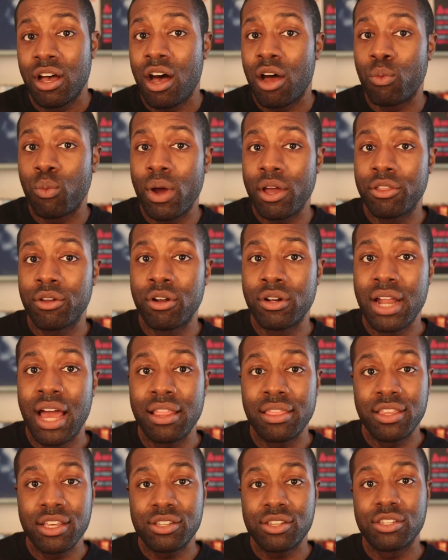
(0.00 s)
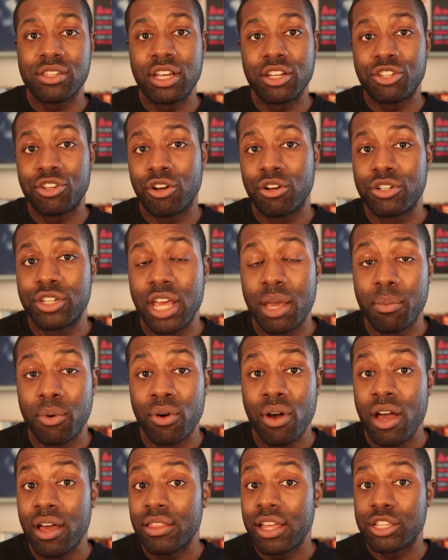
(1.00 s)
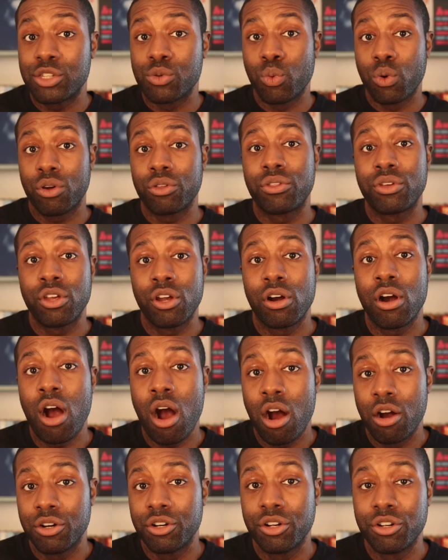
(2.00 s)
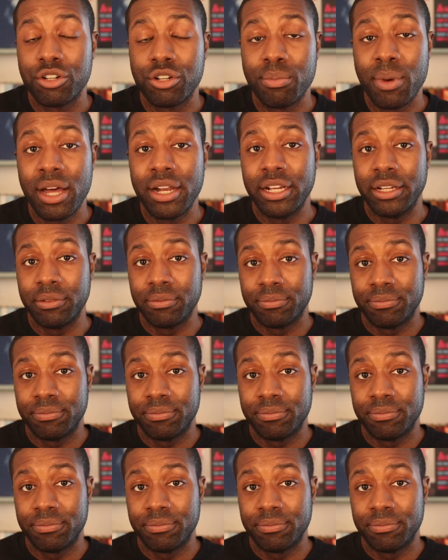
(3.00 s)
on whether or not this is a turntable that's worth your hard-earned money.